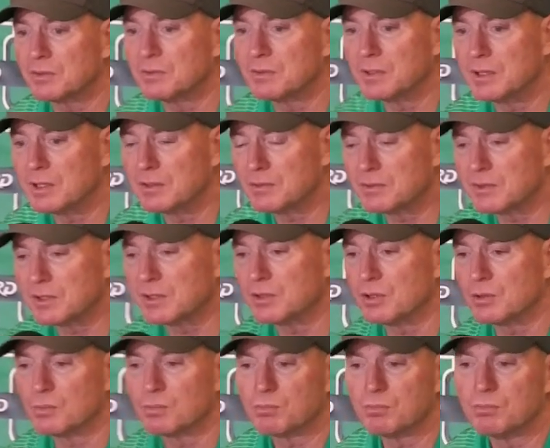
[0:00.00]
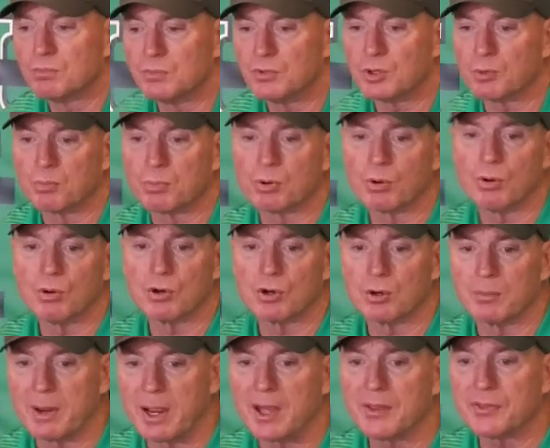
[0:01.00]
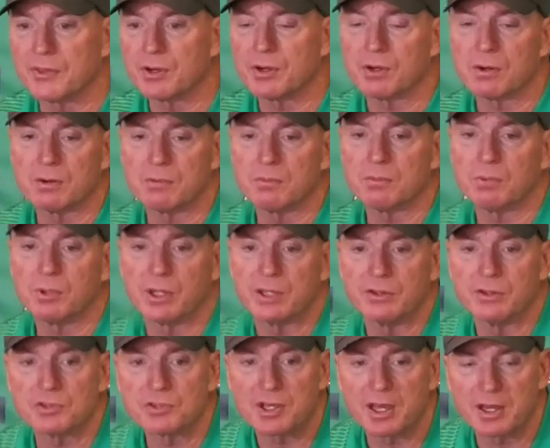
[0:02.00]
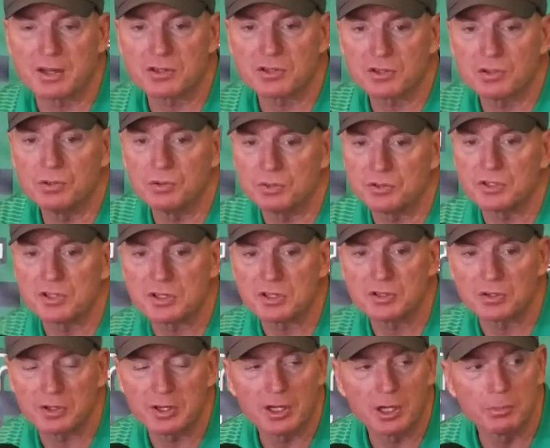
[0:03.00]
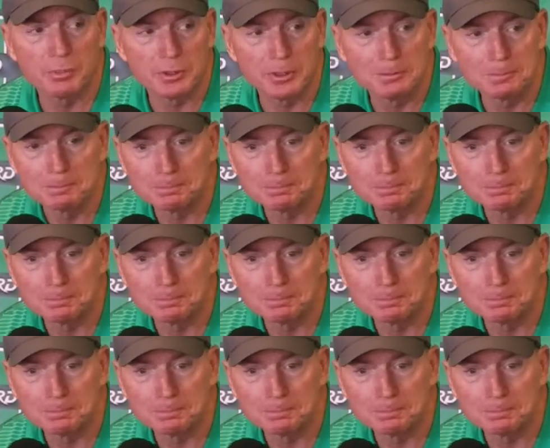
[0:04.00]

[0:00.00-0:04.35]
get the program out there playing this kind of school, it's going to help them.